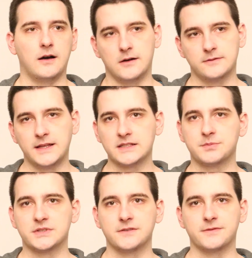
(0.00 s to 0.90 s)
of that
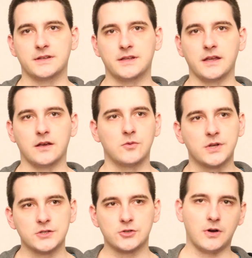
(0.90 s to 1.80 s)
specific thing. We
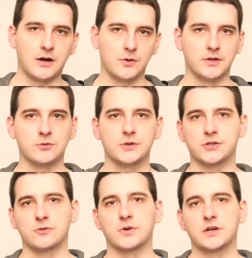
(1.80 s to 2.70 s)
can show how
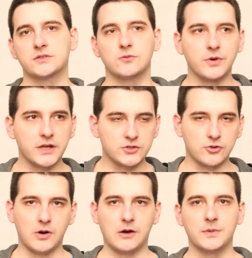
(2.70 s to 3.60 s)
intuition works, we can
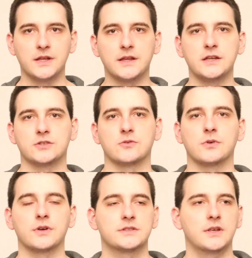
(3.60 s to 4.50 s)
show how meditation
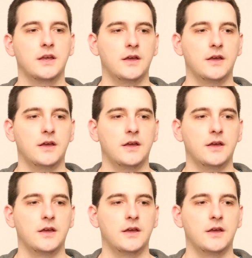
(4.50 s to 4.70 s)
works,